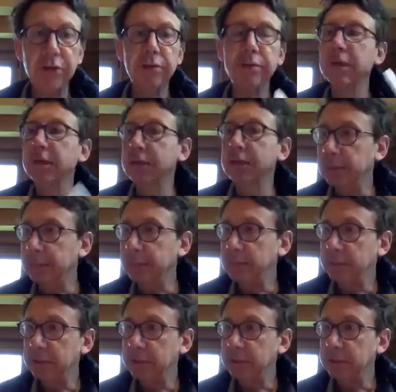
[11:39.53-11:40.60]
Um,
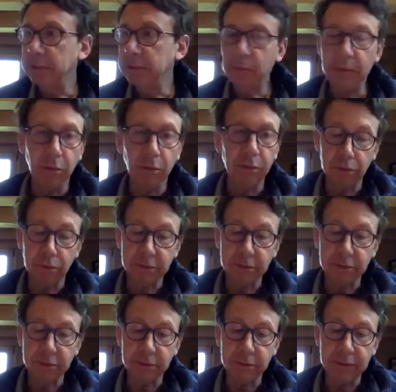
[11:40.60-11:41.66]
it will, of course,
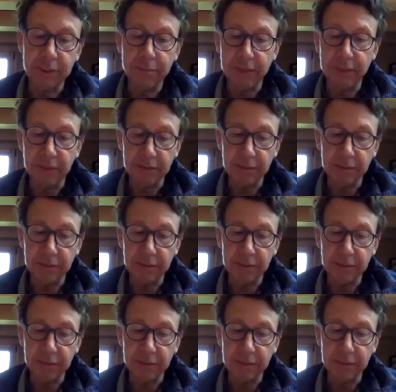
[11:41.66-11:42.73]
impact some uh,
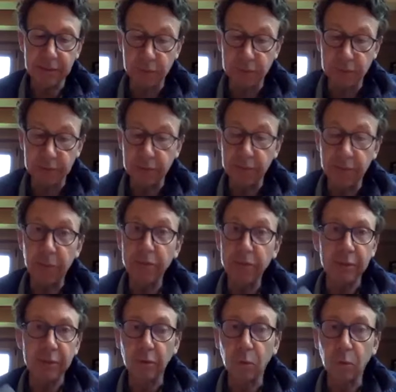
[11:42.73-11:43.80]
industries in a
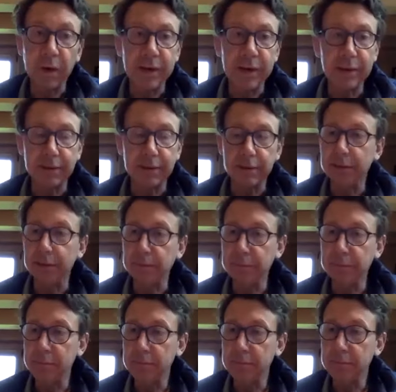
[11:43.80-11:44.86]
very fundamental way.
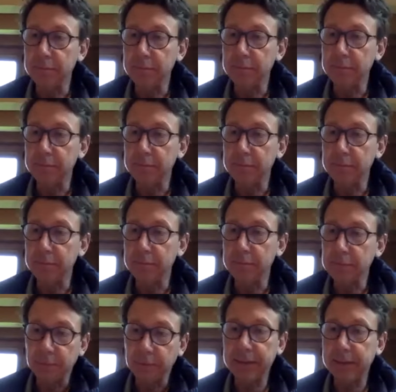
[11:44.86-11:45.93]
Um, you know, I
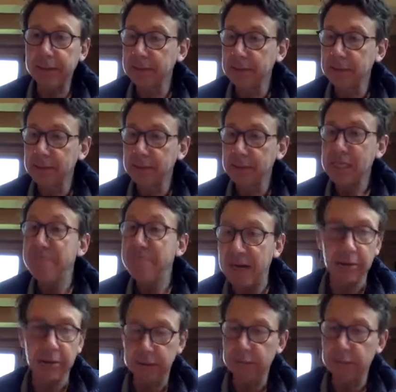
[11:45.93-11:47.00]
can't
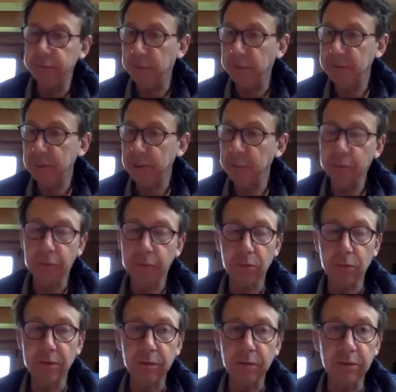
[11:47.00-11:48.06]
imagine that, the, for
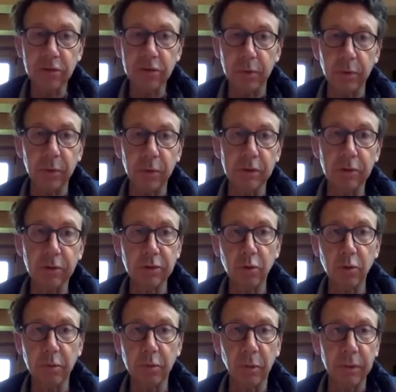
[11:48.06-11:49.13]
example, the cruise industry
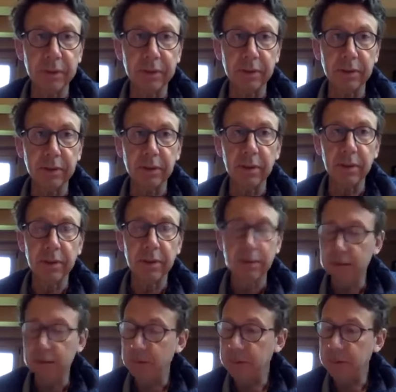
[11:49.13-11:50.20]
will continue operating
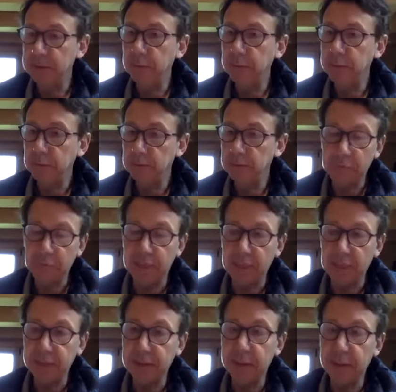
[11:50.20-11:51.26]
uh, as it is
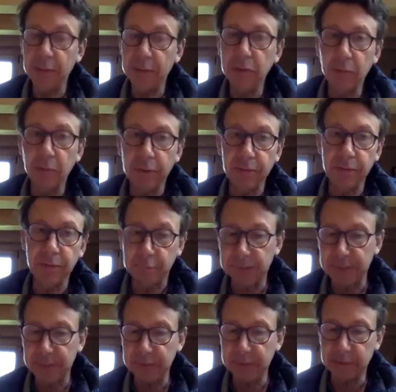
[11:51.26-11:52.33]
as it has been doing
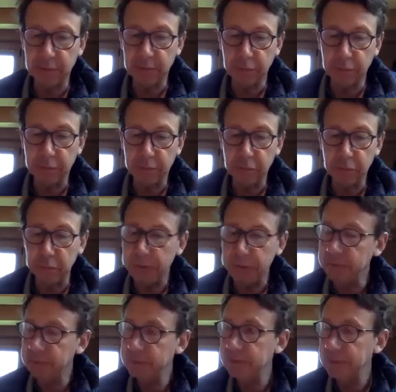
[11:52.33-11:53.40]
for the past uh,
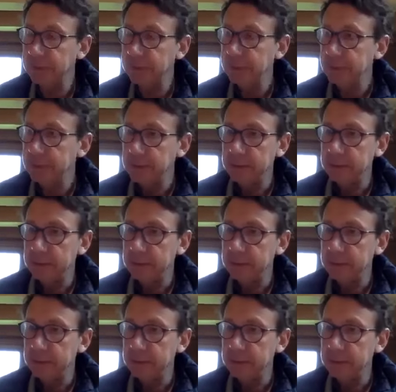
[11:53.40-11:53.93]
few years.